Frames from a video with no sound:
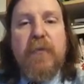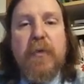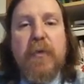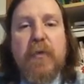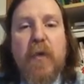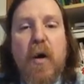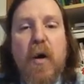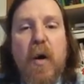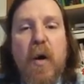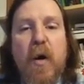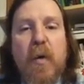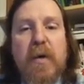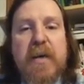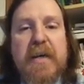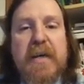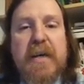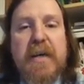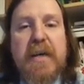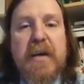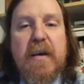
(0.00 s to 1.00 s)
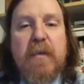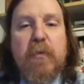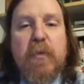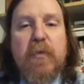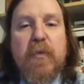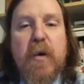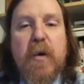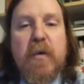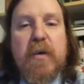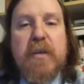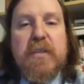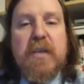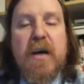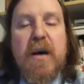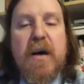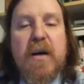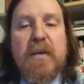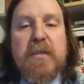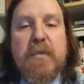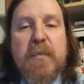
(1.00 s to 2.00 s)
we've already
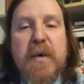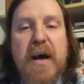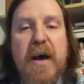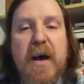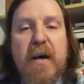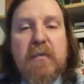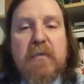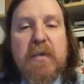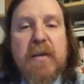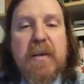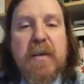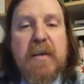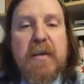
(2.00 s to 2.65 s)
talked about.